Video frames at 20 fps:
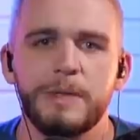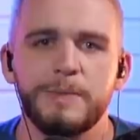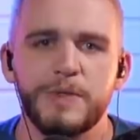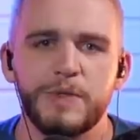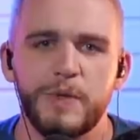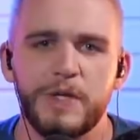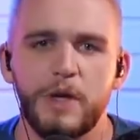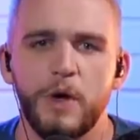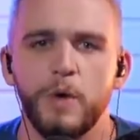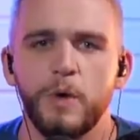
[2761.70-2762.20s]

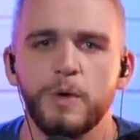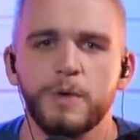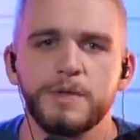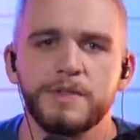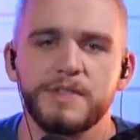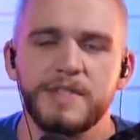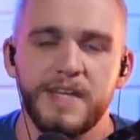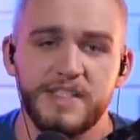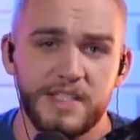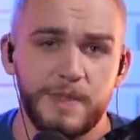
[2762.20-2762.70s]
between Old
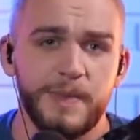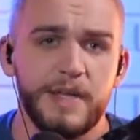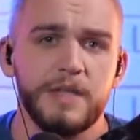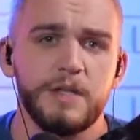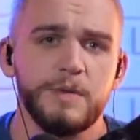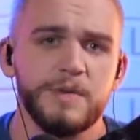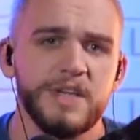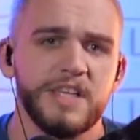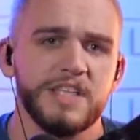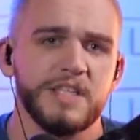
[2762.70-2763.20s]
Testament and
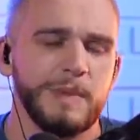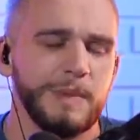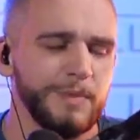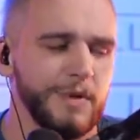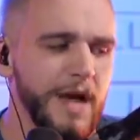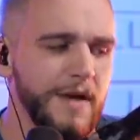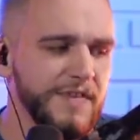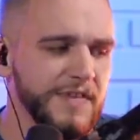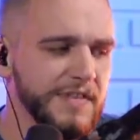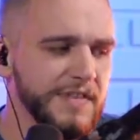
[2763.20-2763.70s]
New Testament
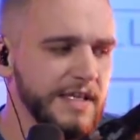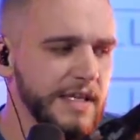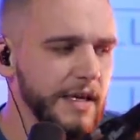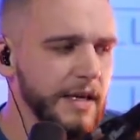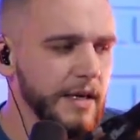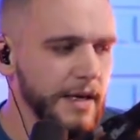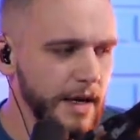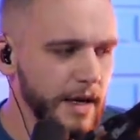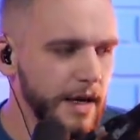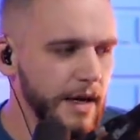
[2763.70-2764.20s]
prophecy
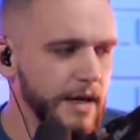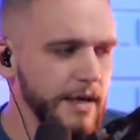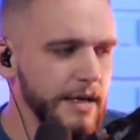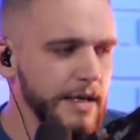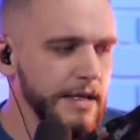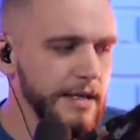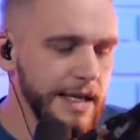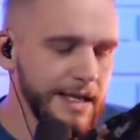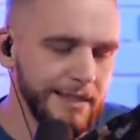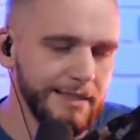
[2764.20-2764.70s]
uh,
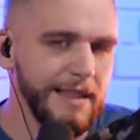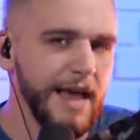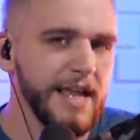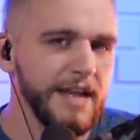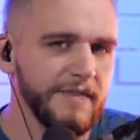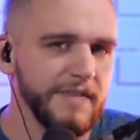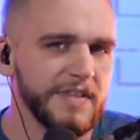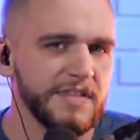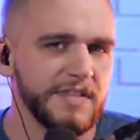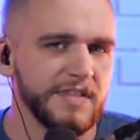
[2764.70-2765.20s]
in, in light
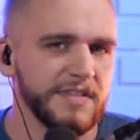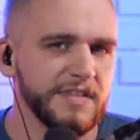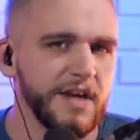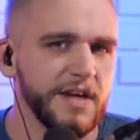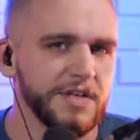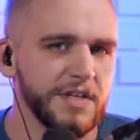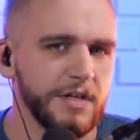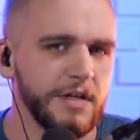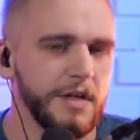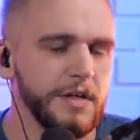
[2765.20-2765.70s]
of this
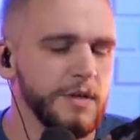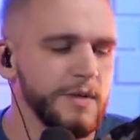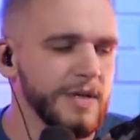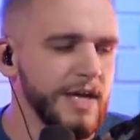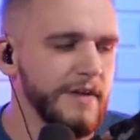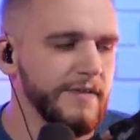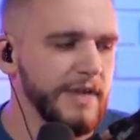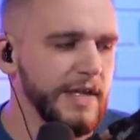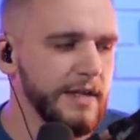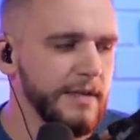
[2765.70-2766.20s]
discussion on New
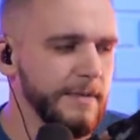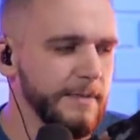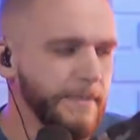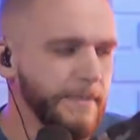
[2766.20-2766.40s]
Covenant?